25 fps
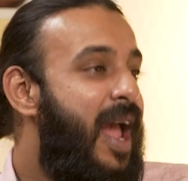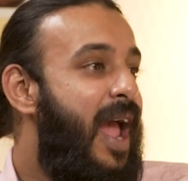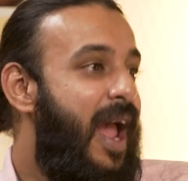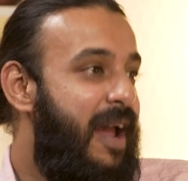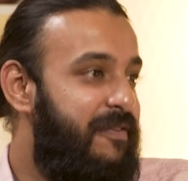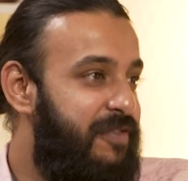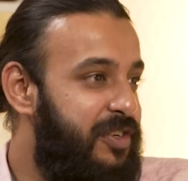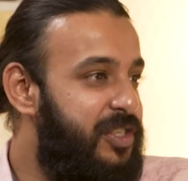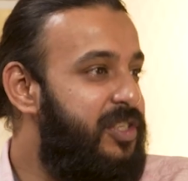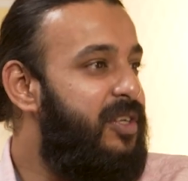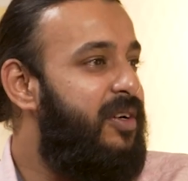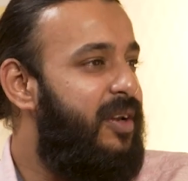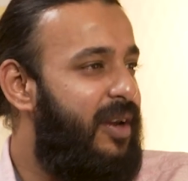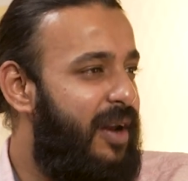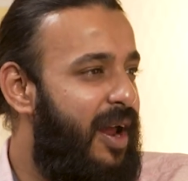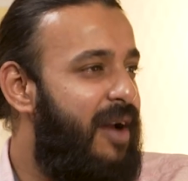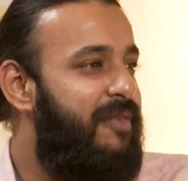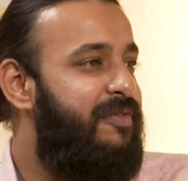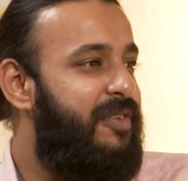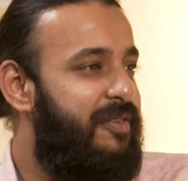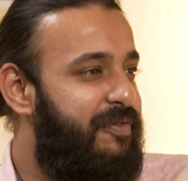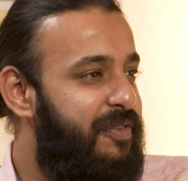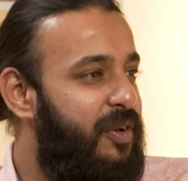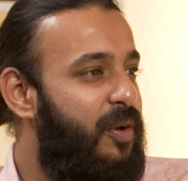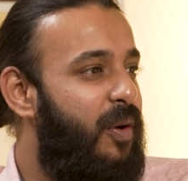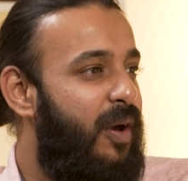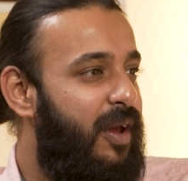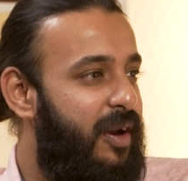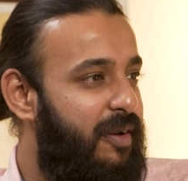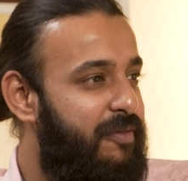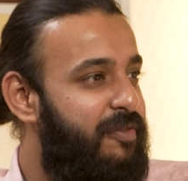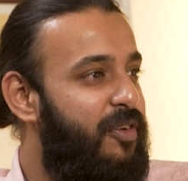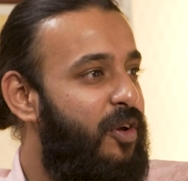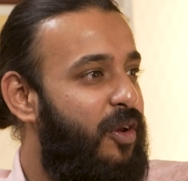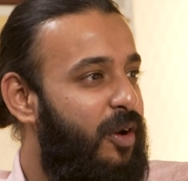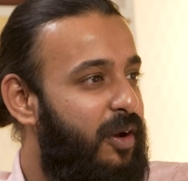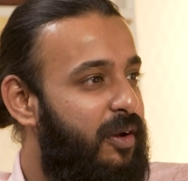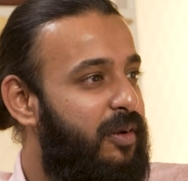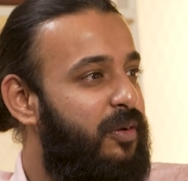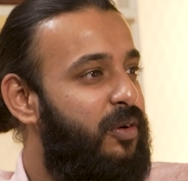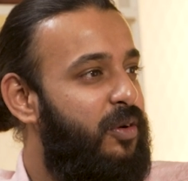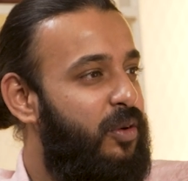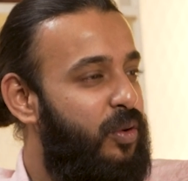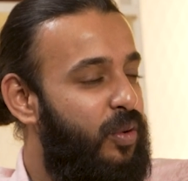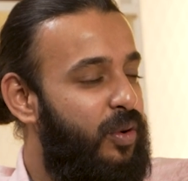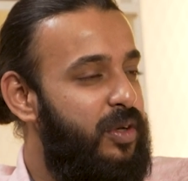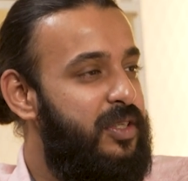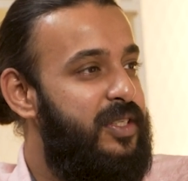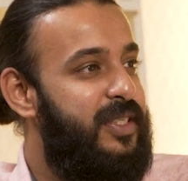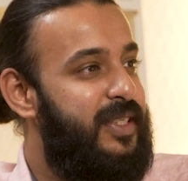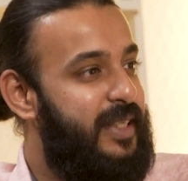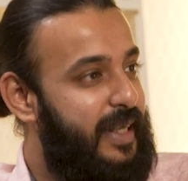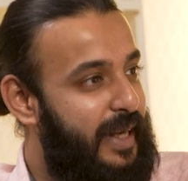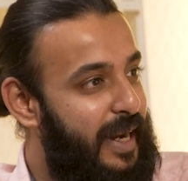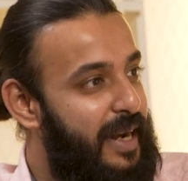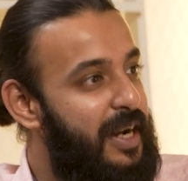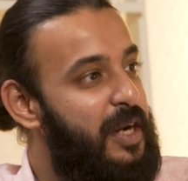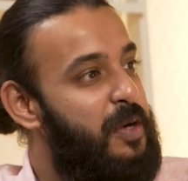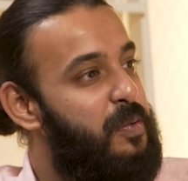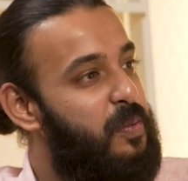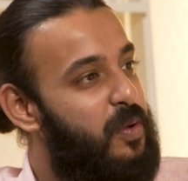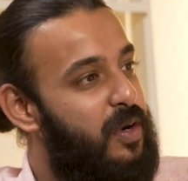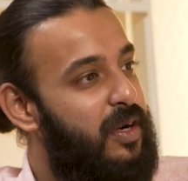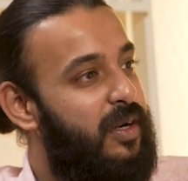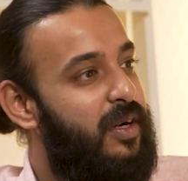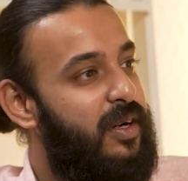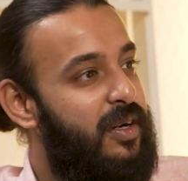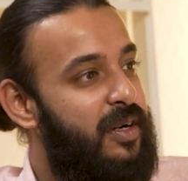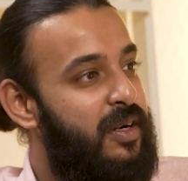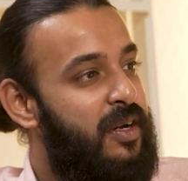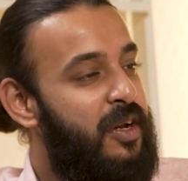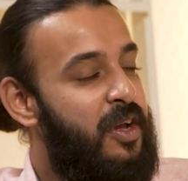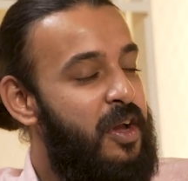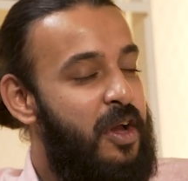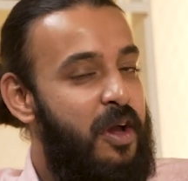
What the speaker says: efficient enough, if you're a good skilled worker,